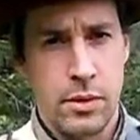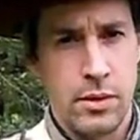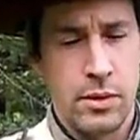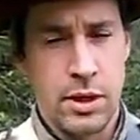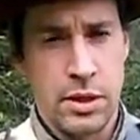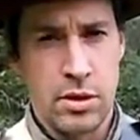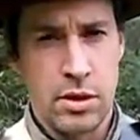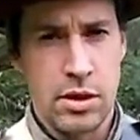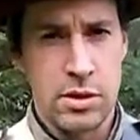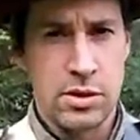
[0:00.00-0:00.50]

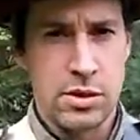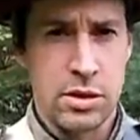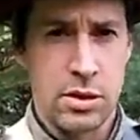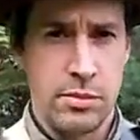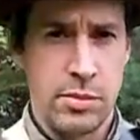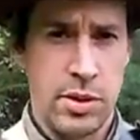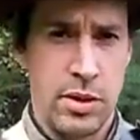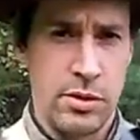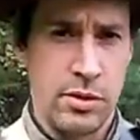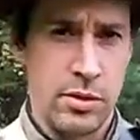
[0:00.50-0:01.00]
There are
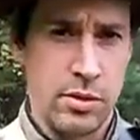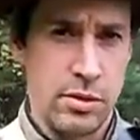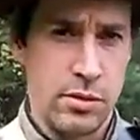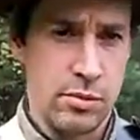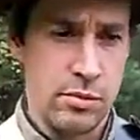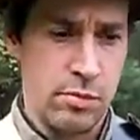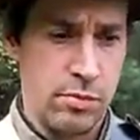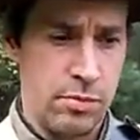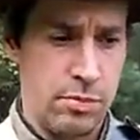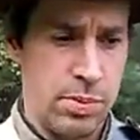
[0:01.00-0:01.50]
some
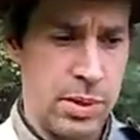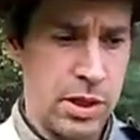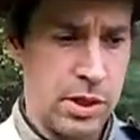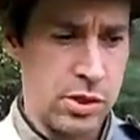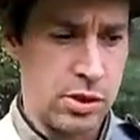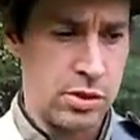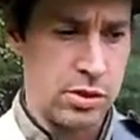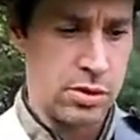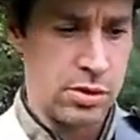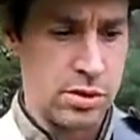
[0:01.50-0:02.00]
other
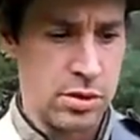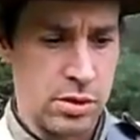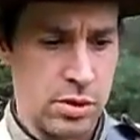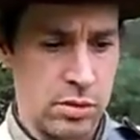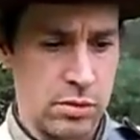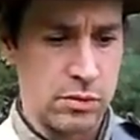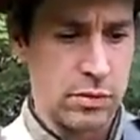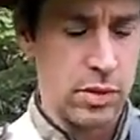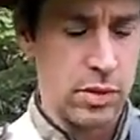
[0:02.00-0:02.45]
pictures of